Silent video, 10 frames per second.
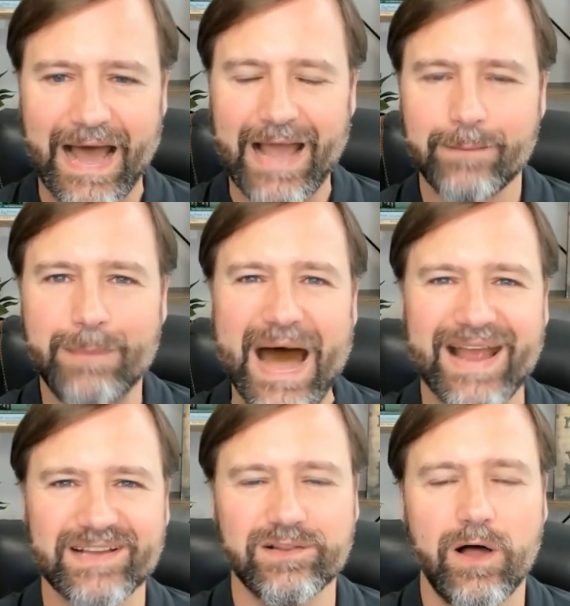I buy
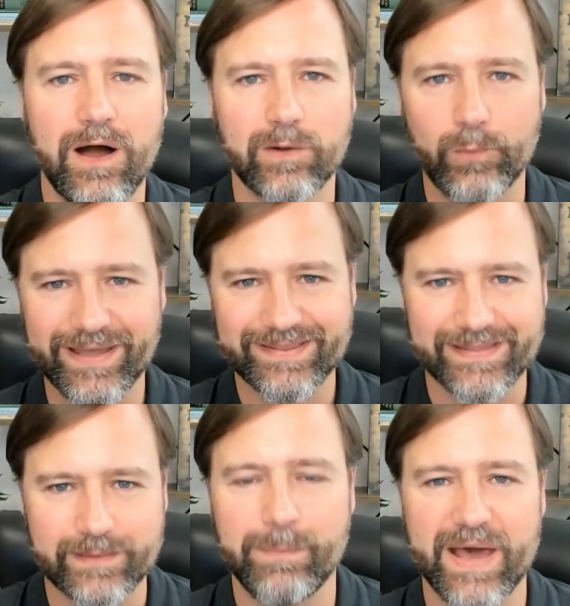along with
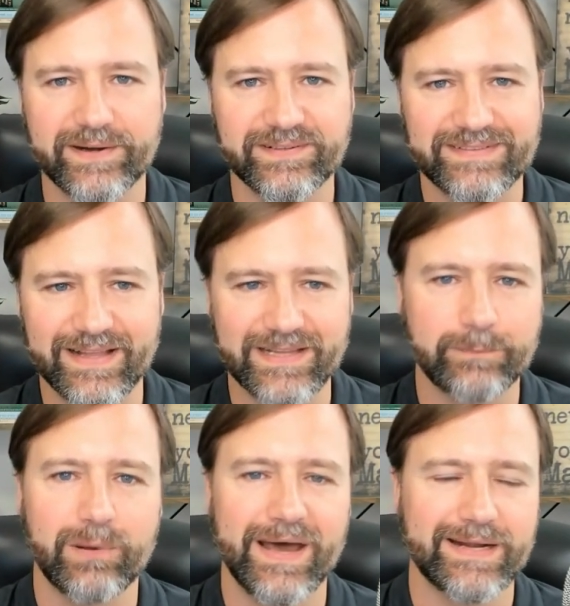the better selling
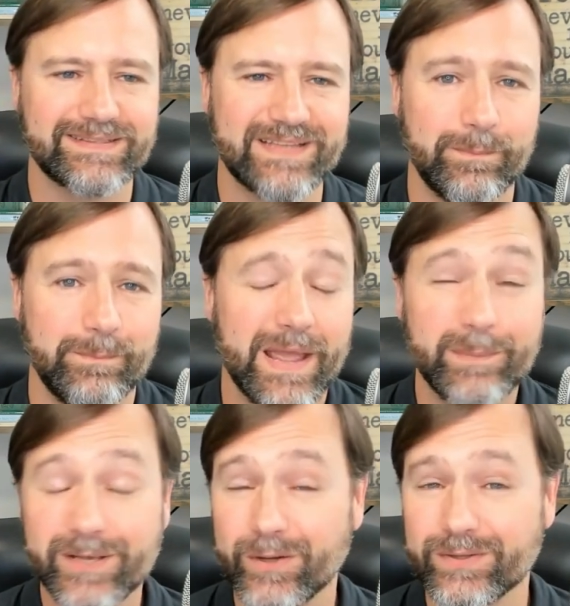products that
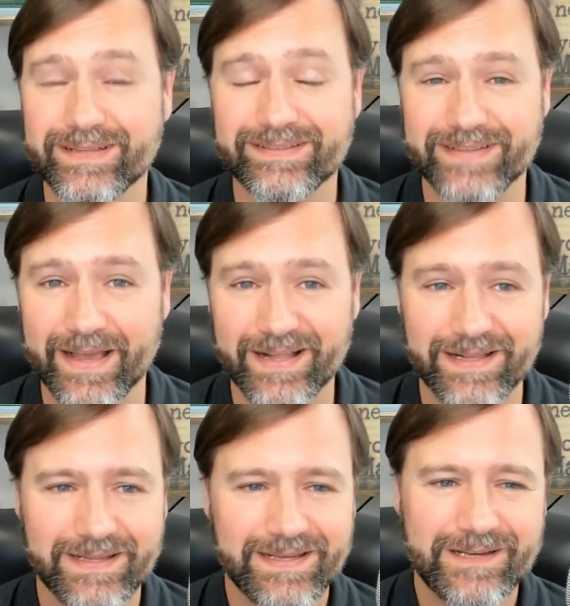maybe only
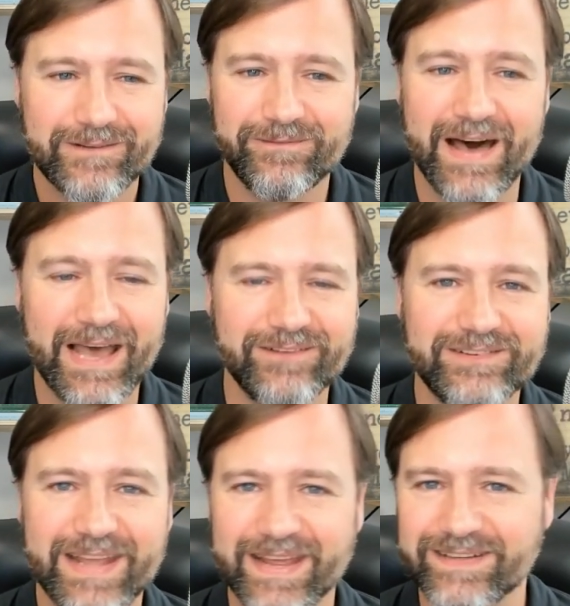sell five,
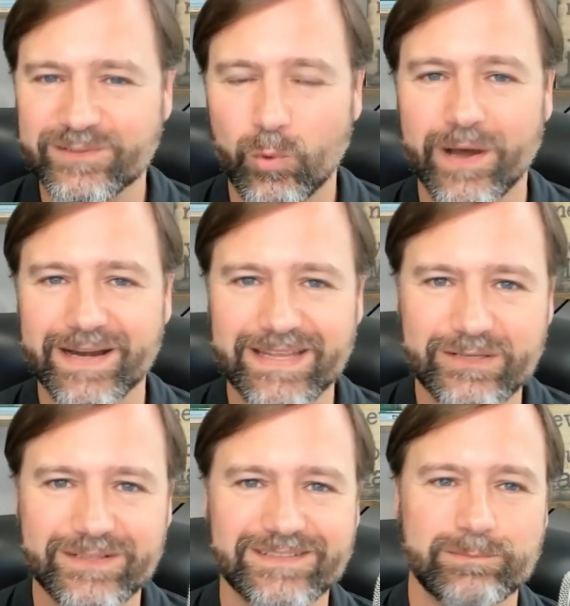ten, twenty
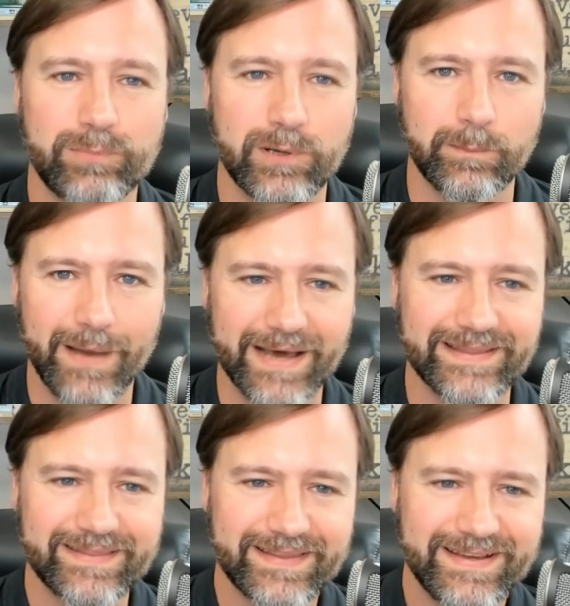units per
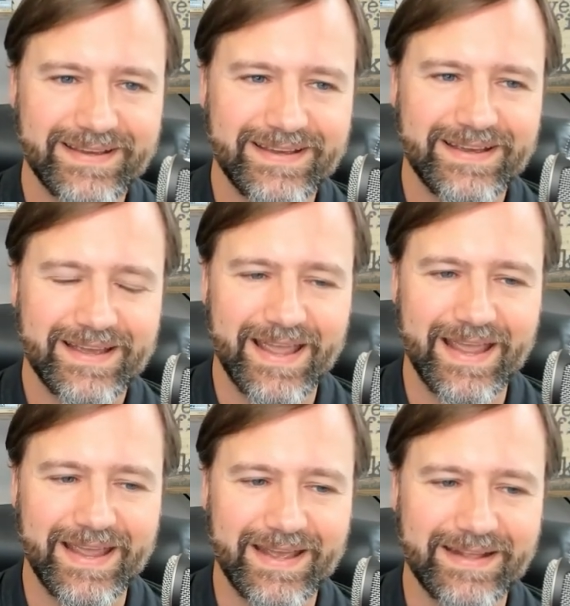month.
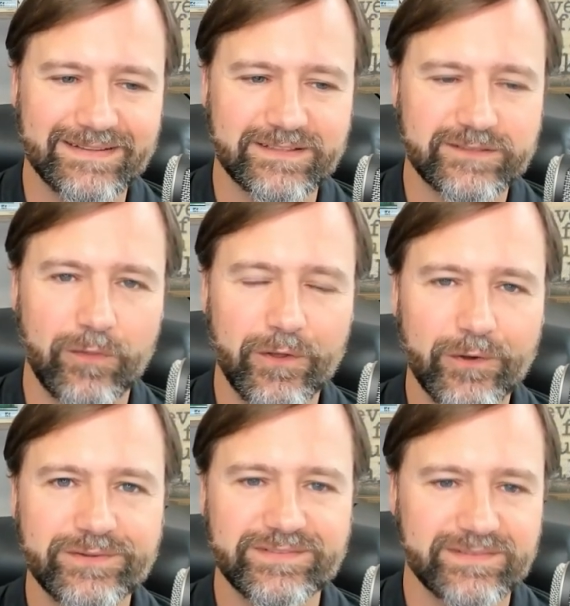And so
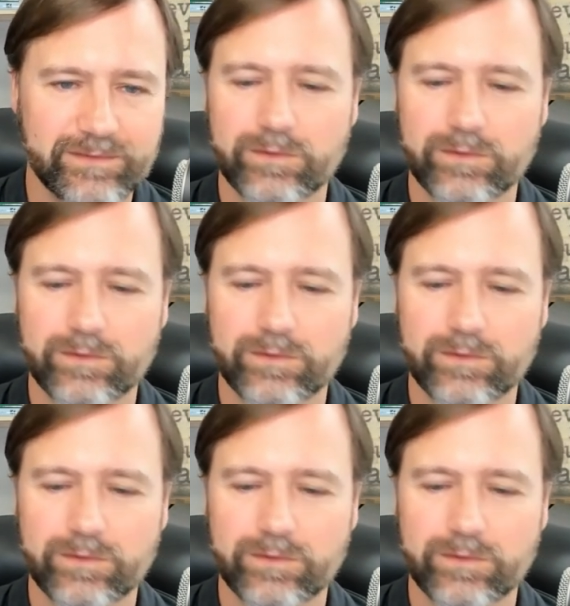those